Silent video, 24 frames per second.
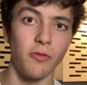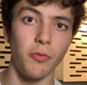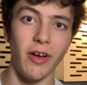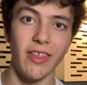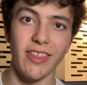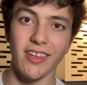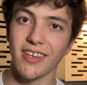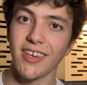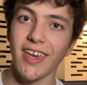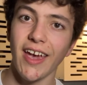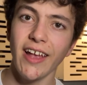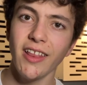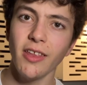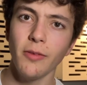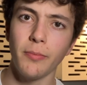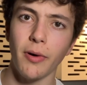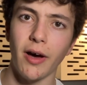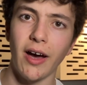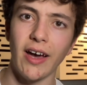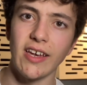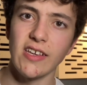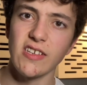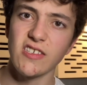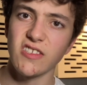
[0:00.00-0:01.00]
why the Cat
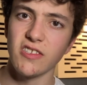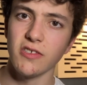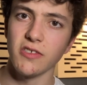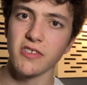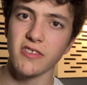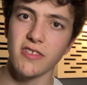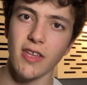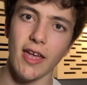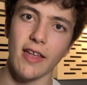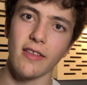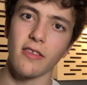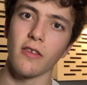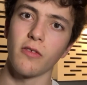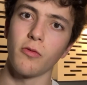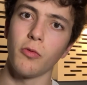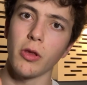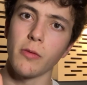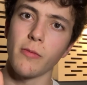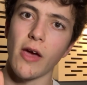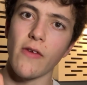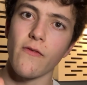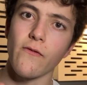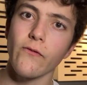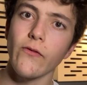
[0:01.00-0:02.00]
Empire still stands as
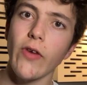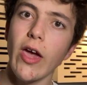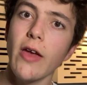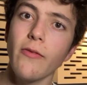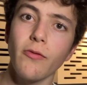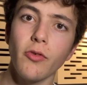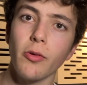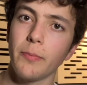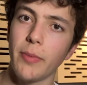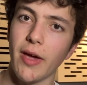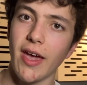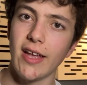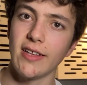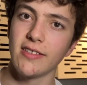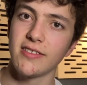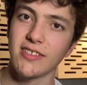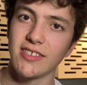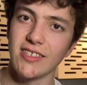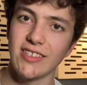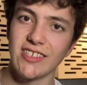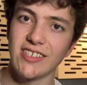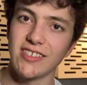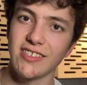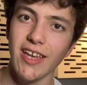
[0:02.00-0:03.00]
one of my favorite bands
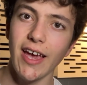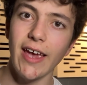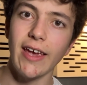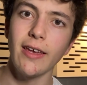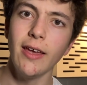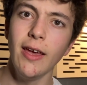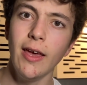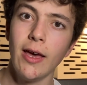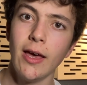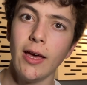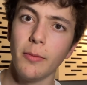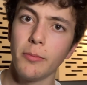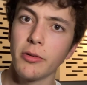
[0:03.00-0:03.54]
to this day,